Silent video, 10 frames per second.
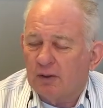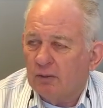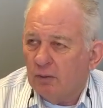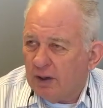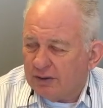
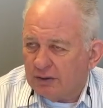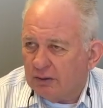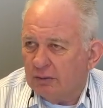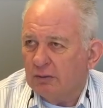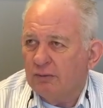Went
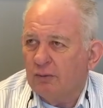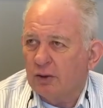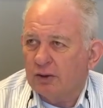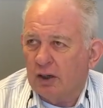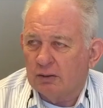to
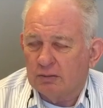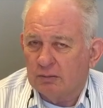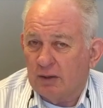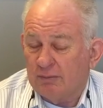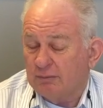Fort Carson.
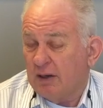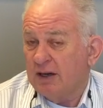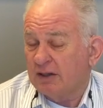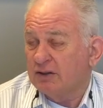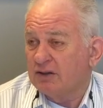My
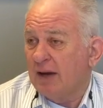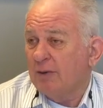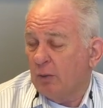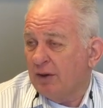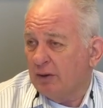next
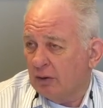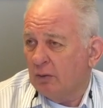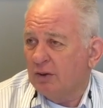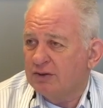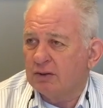assignment with her
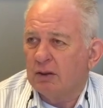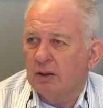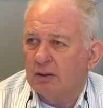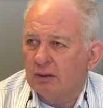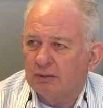was
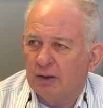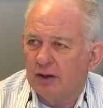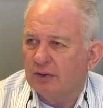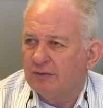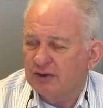
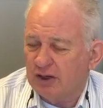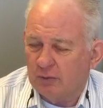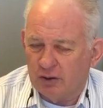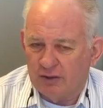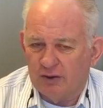101st
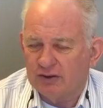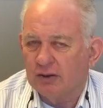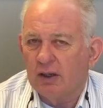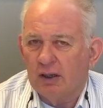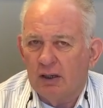Airborne Division
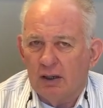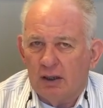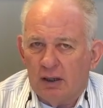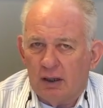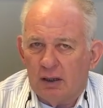
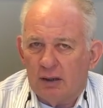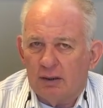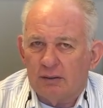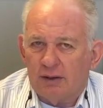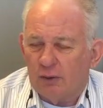
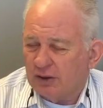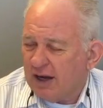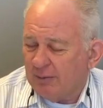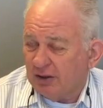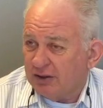at Fort
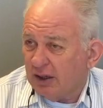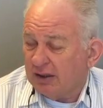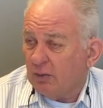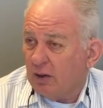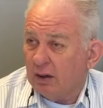Campbell,
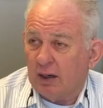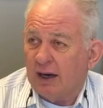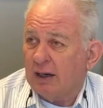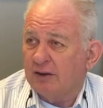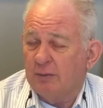Kentucky, where
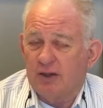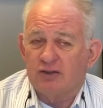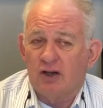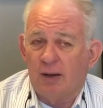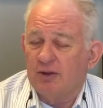I got the best
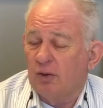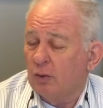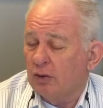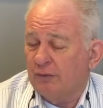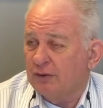job in the
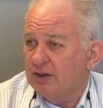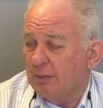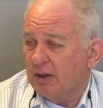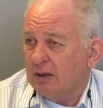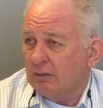world for
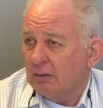somebody.